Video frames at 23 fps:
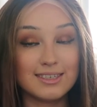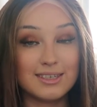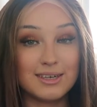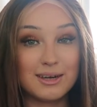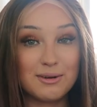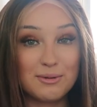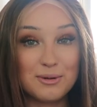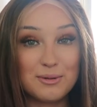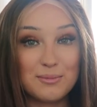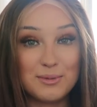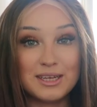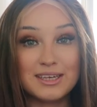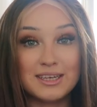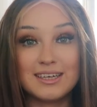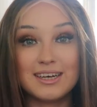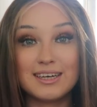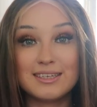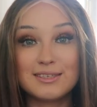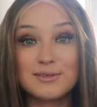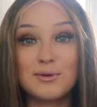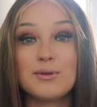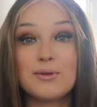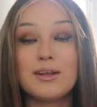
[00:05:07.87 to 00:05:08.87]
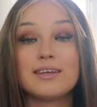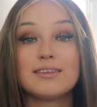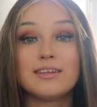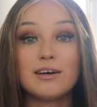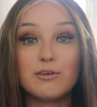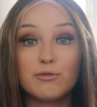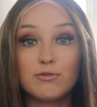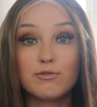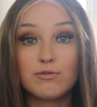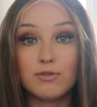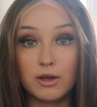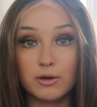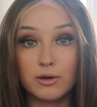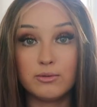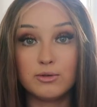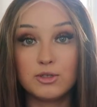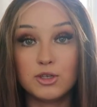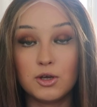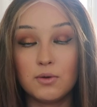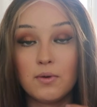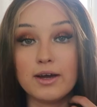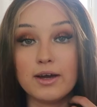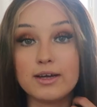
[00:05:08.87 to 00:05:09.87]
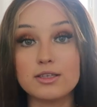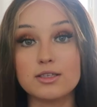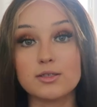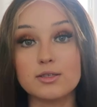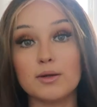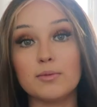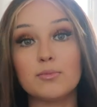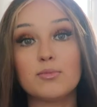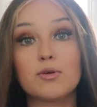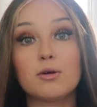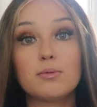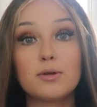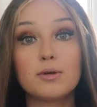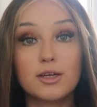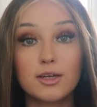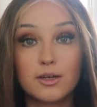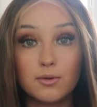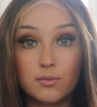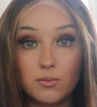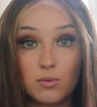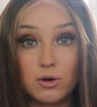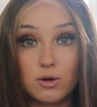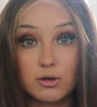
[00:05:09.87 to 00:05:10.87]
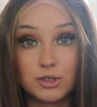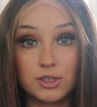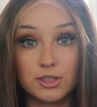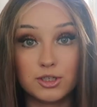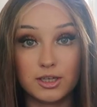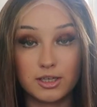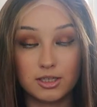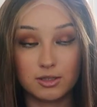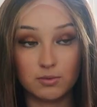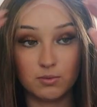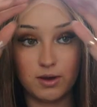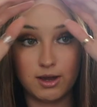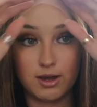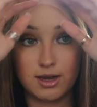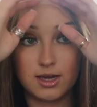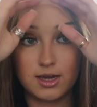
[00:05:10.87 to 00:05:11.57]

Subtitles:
do you get what I mean? It hasn't got like that flow to it. So I'm probably gonna wash this